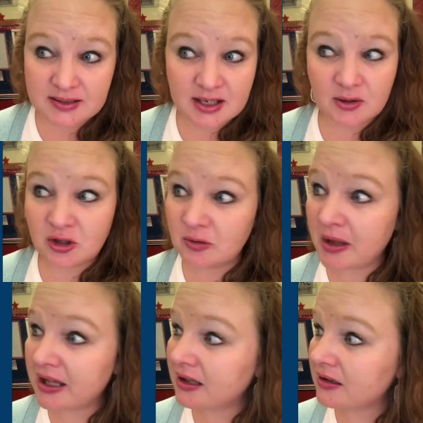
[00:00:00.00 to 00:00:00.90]
So you
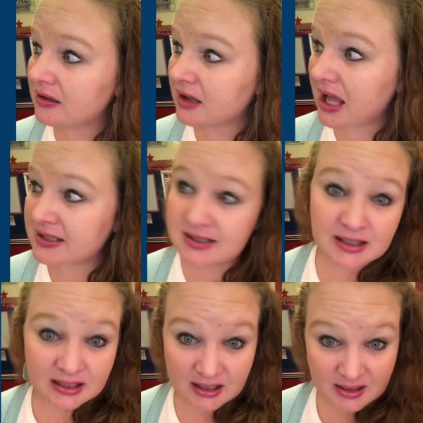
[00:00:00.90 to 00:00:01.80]
might
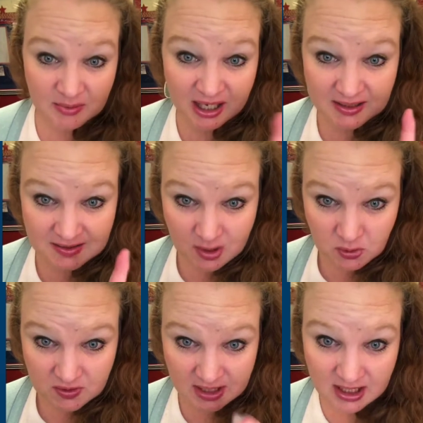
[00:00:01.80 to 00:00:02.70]
accidentally end up liking
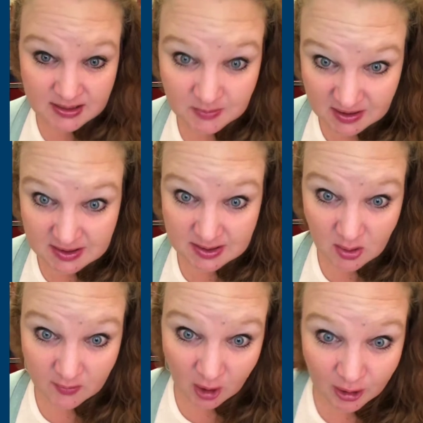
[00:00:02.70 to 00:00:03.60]
social studies when this is
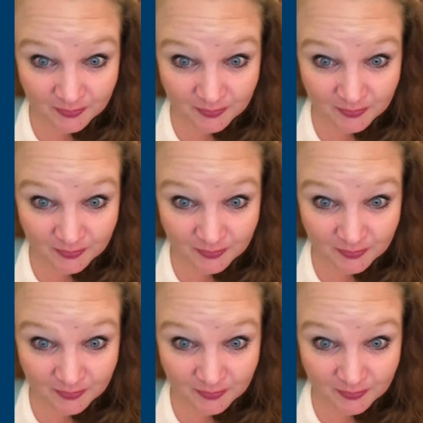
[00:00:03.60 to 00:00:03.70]
over.